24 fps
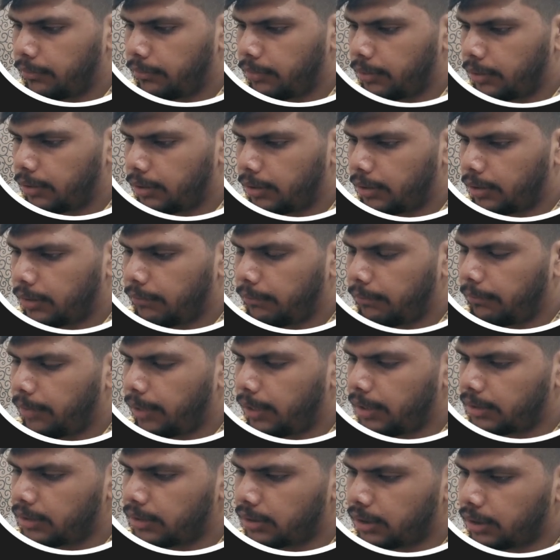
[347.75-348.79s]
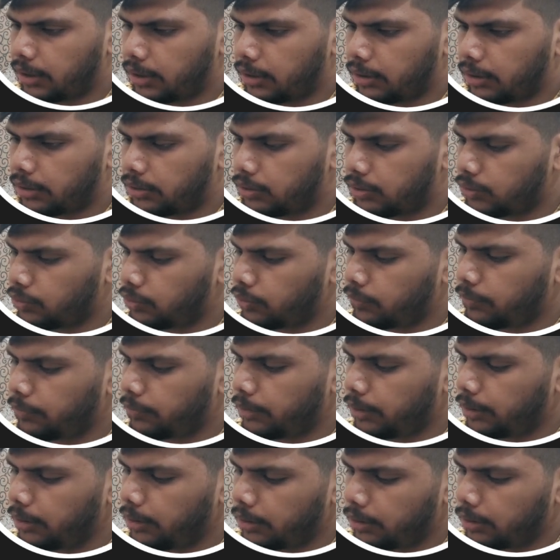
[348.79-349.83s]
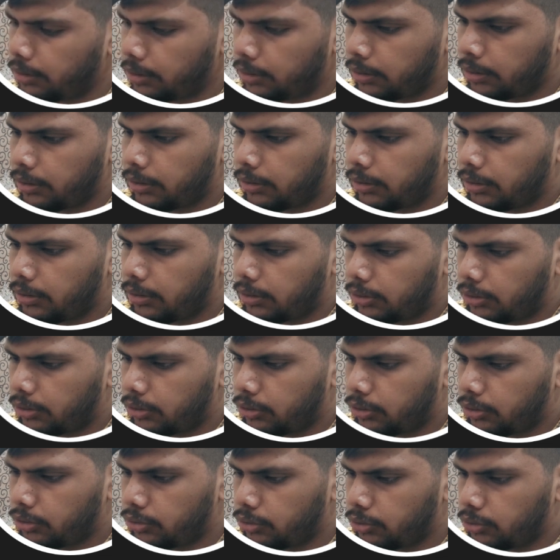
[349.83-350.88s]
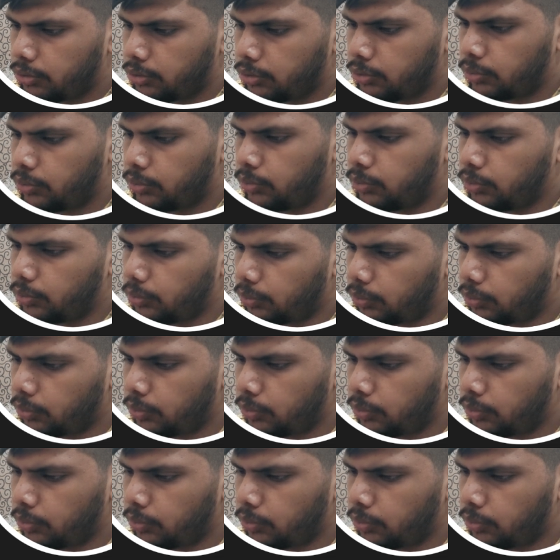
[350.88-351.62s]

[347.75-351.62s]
take it. Max length should be 2